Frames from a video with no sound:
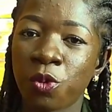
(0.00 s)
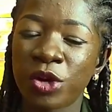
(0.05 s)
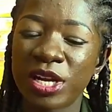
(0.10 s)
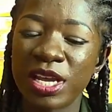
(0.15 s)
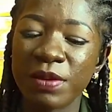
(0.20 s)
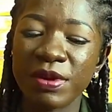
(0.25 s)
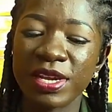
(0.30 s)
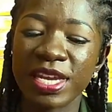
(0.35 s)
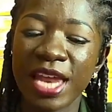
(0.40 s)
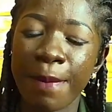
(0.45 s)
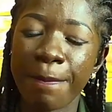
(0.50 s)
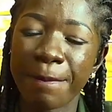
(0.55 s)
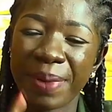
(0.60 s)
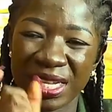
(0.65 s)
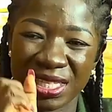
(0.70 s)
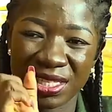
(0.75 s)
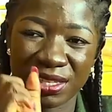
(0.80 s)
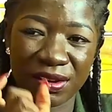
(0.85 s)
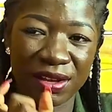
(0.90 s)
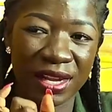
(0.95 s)
Would it be
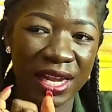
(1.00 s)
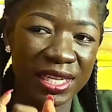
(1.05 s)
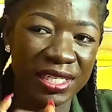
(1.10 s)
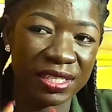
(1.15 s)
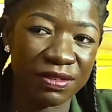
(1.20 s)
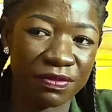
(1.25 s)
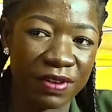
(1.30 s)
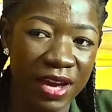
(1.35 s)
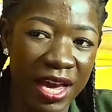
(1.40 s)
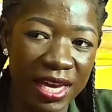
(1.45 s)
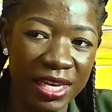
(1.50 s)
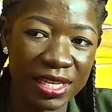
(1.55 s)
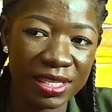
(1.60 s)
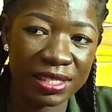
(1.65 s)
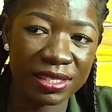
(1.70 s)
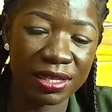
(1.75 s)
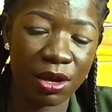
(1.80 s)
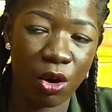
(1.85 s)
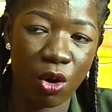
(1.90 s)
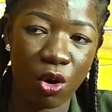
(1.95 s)
that particular
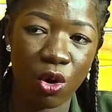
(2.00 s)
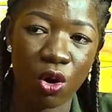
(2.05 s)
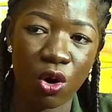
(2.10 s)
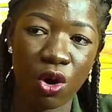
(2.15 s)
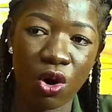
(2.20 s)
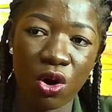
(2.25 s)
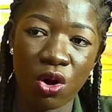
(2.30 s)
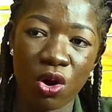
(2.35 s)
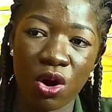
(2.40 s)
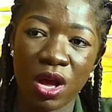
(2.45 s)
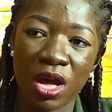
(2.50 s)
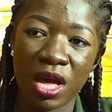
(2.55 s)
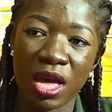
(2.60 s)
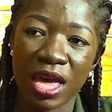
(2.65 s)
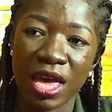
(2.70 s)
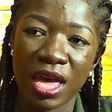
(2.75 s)
device or?